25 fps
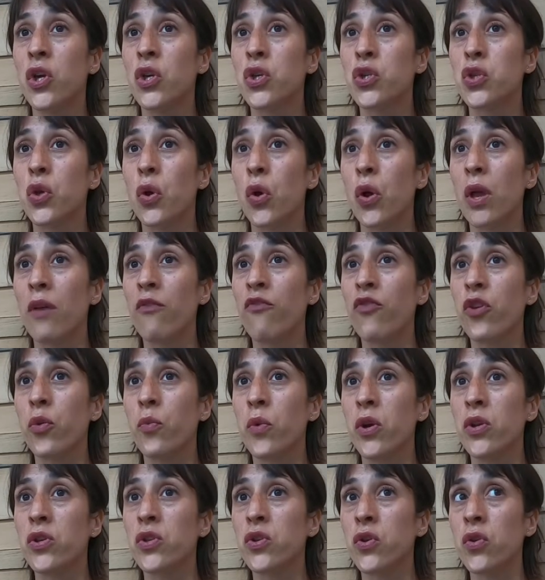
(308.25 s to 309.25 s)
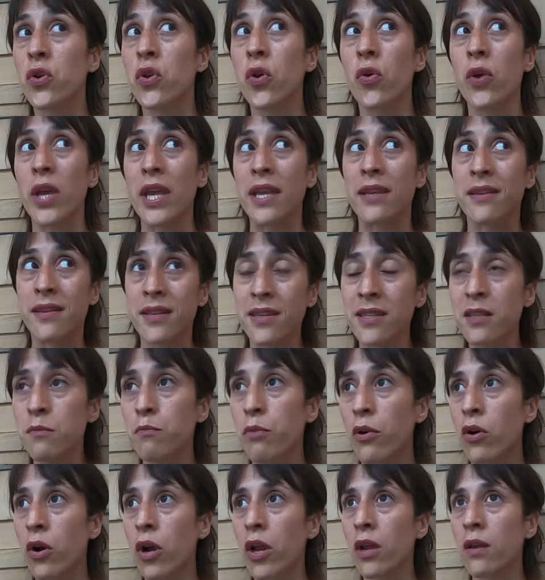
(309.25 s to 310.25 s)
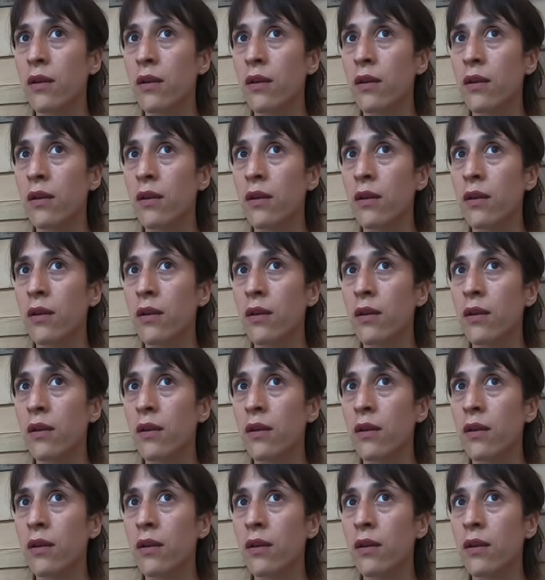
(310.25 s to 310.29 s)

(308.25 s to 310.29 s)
So if you want to go in this bar